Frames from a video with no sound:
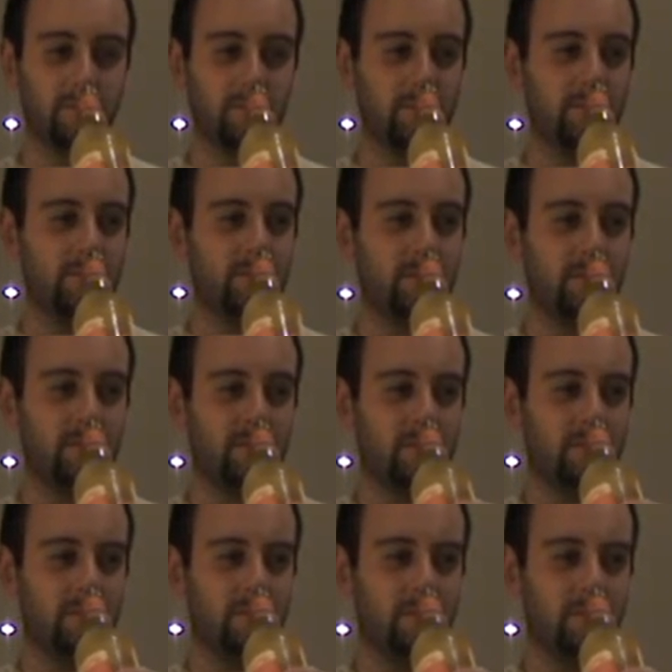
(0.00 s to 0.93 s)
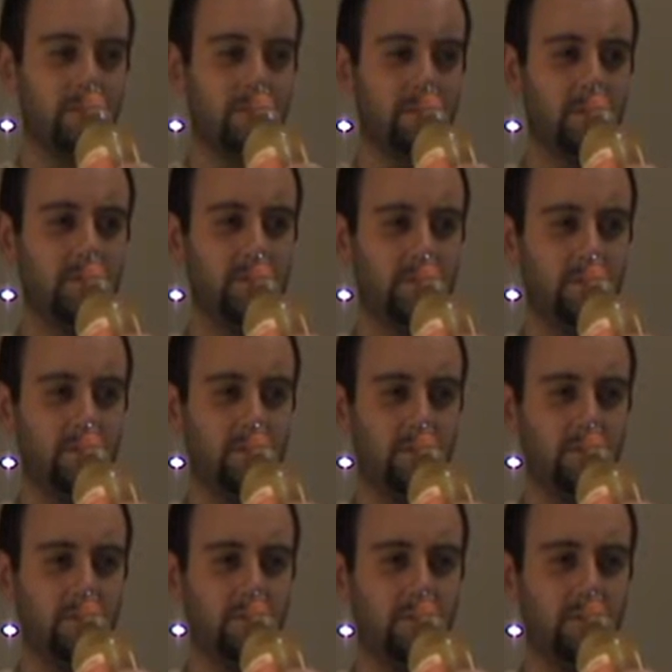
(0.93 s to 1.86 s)

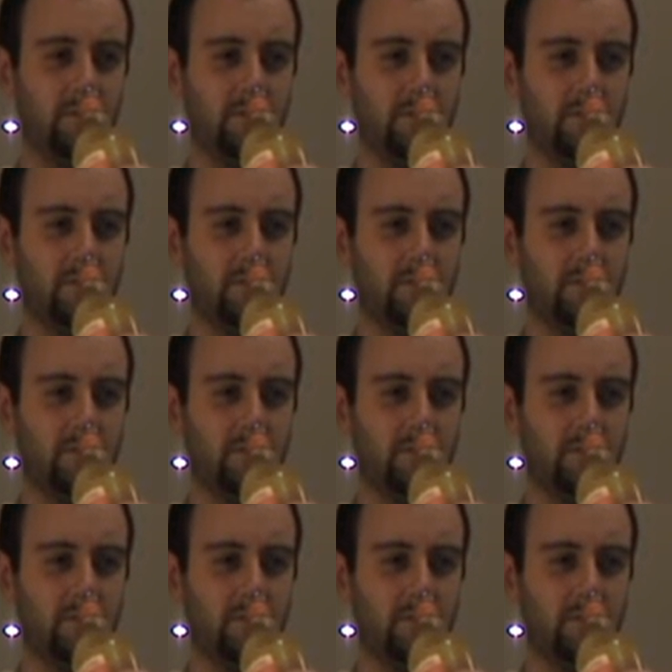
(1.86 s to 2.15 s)
No one is speaking in this clip.